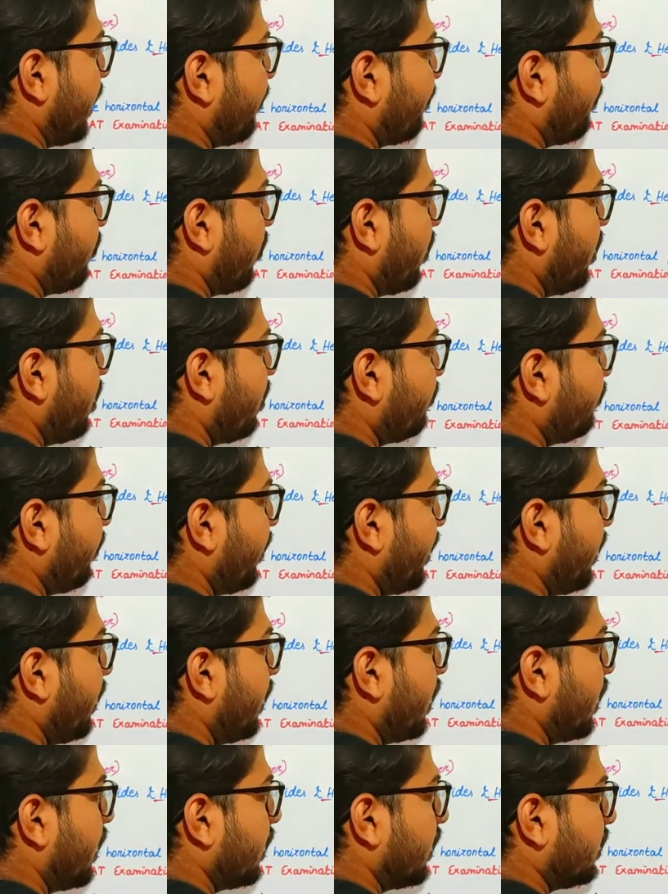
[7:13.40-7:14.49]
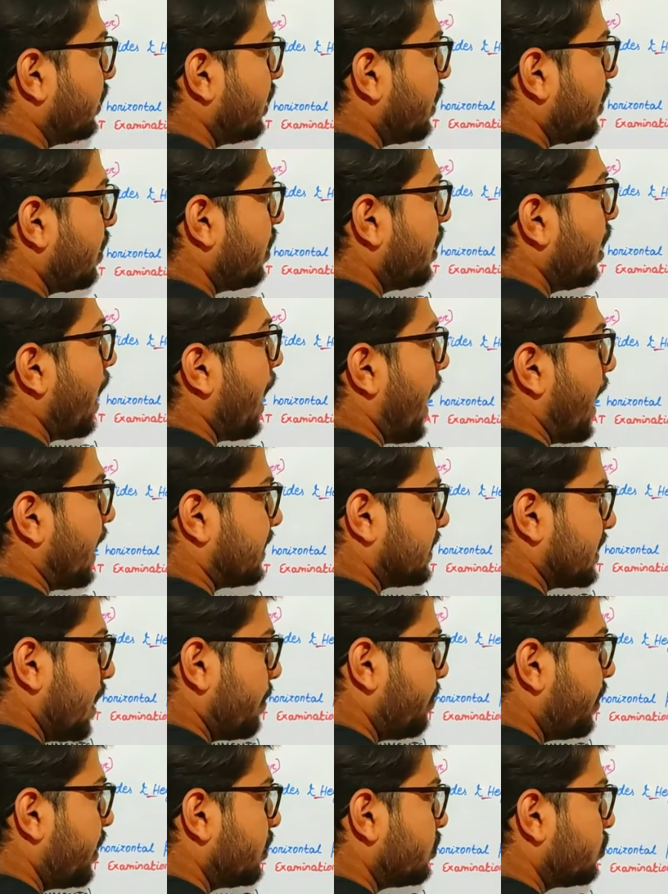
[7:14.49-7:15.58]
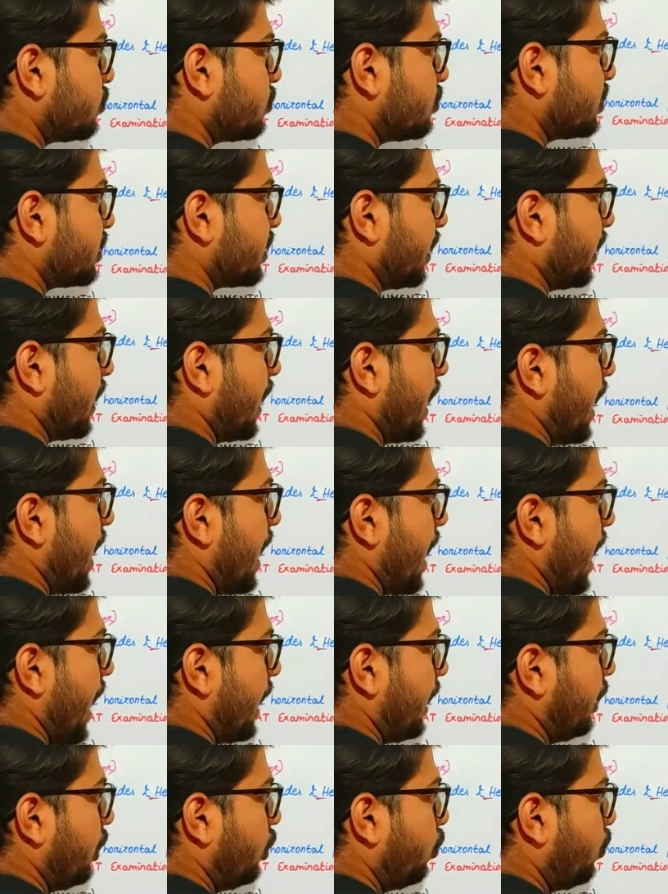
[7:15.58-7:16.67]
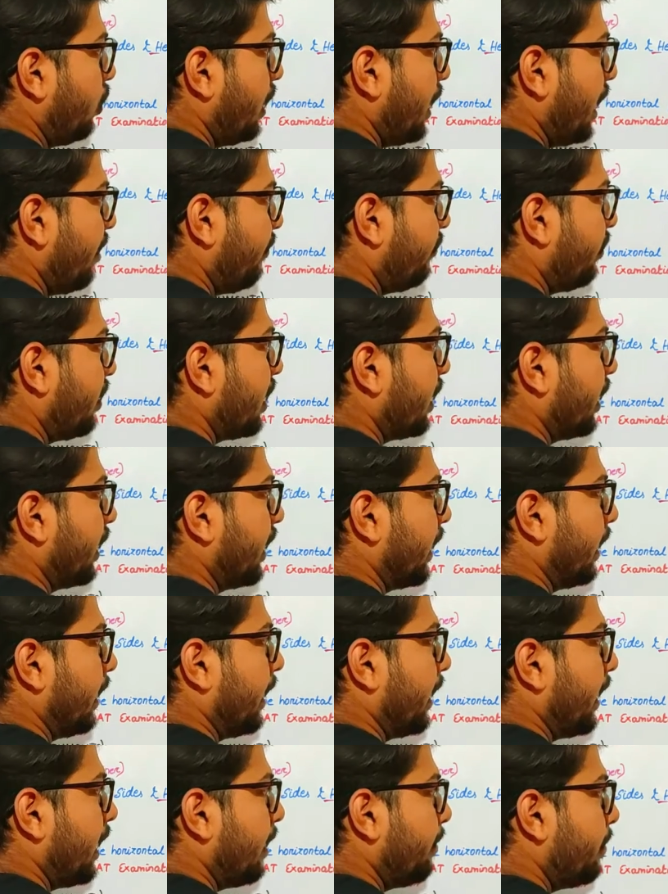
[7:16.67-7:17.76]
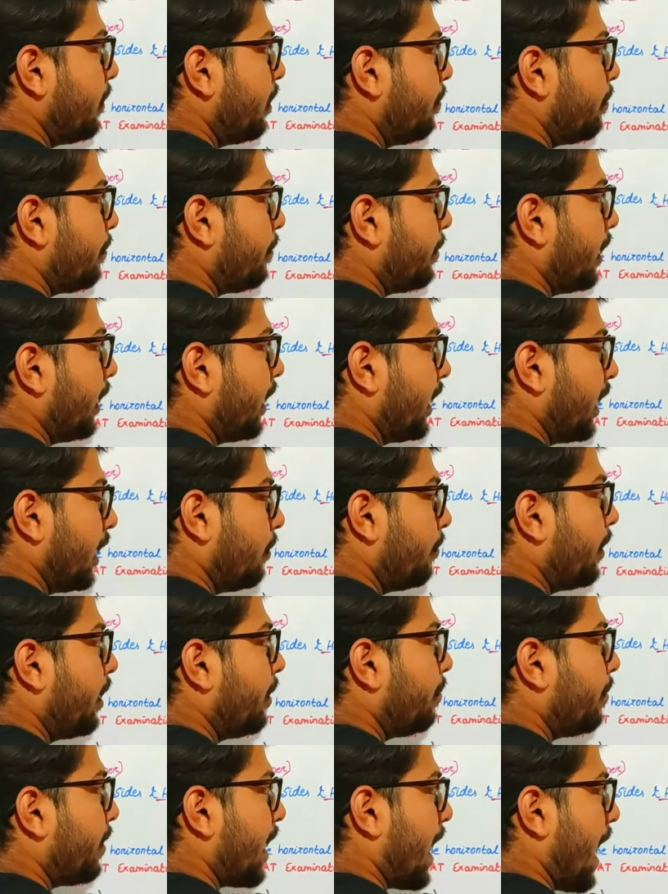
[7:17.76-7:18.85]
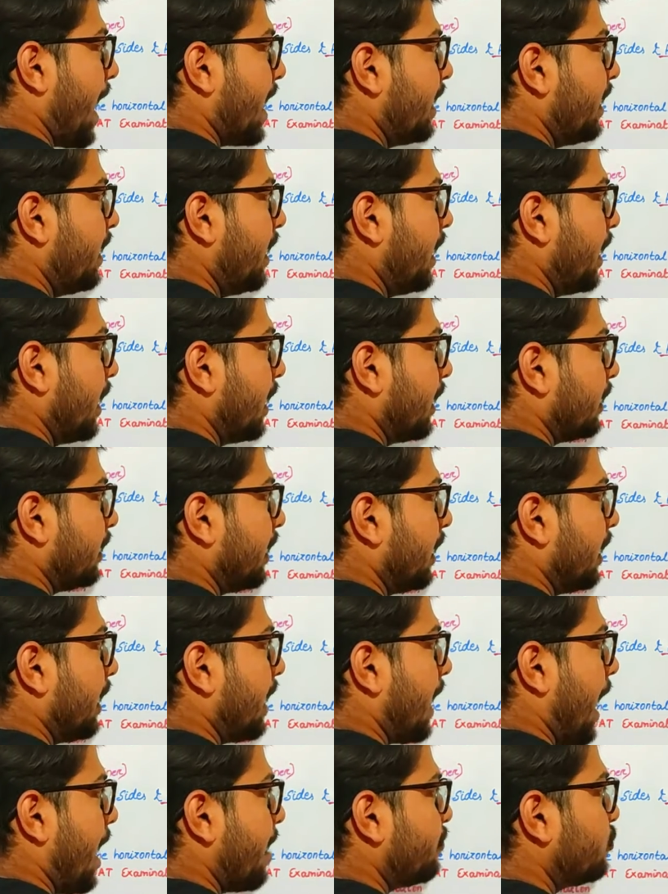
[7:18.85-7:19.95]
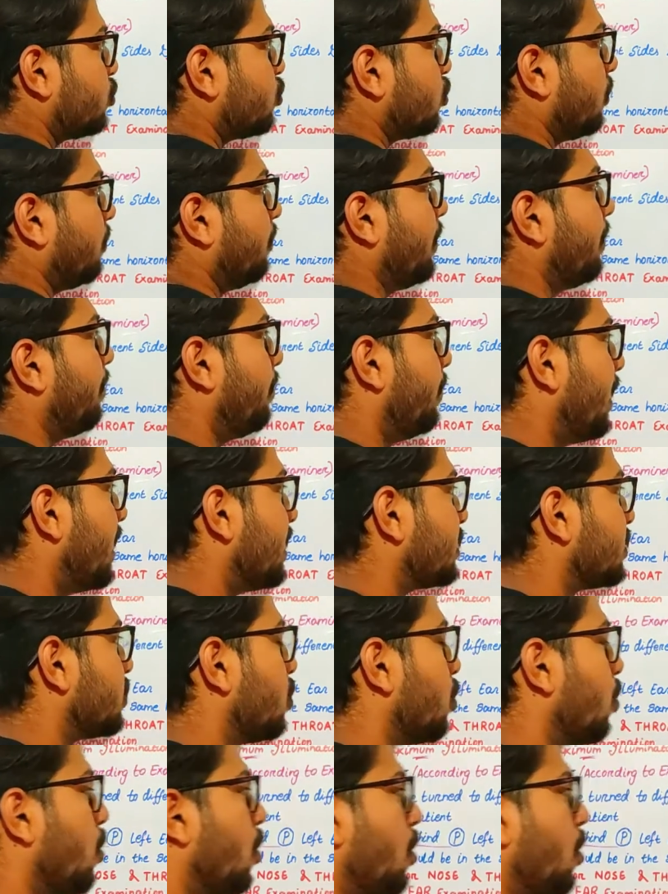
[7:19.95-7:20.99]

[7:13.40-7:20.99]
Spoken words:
in front of it the examiner should sit, and to left little bit behind the lamp should be placed.